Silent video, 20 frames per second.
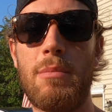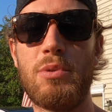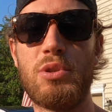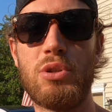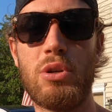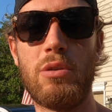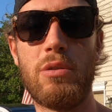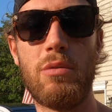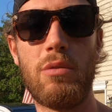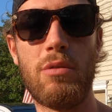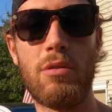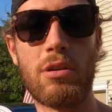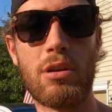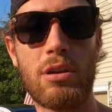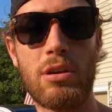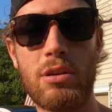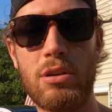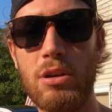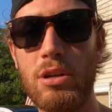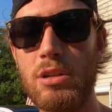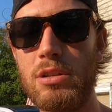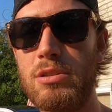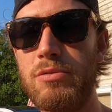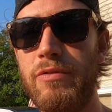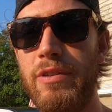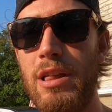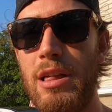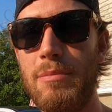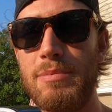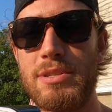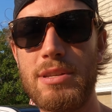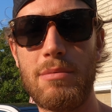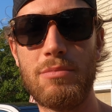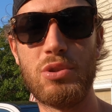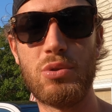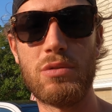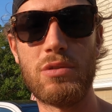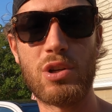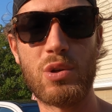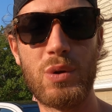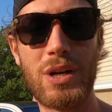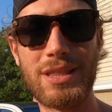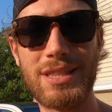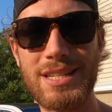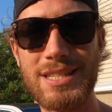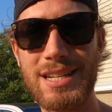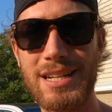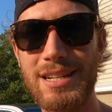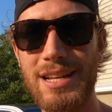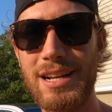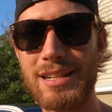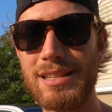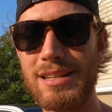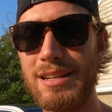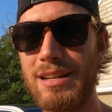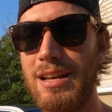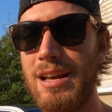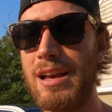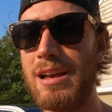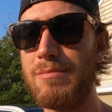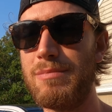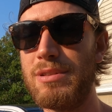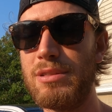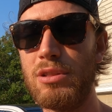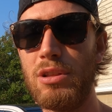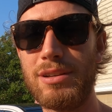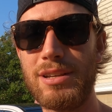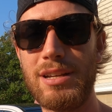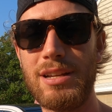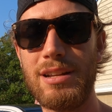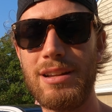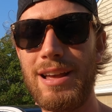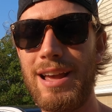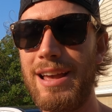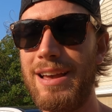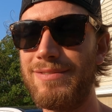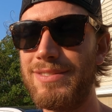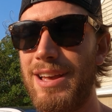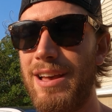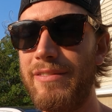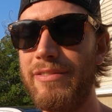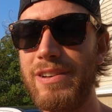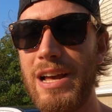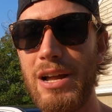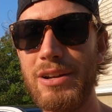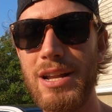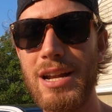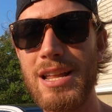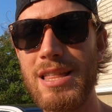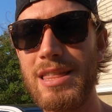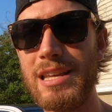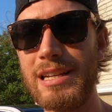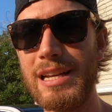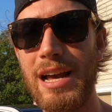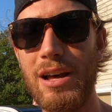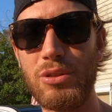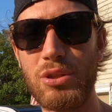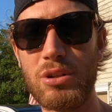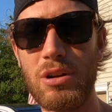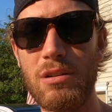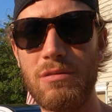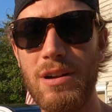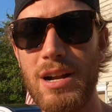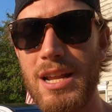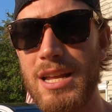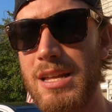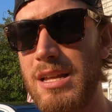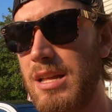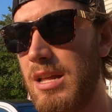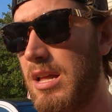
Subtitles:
so could develop some sort of quick disconnect. I've been looking, I have not found anything out there already,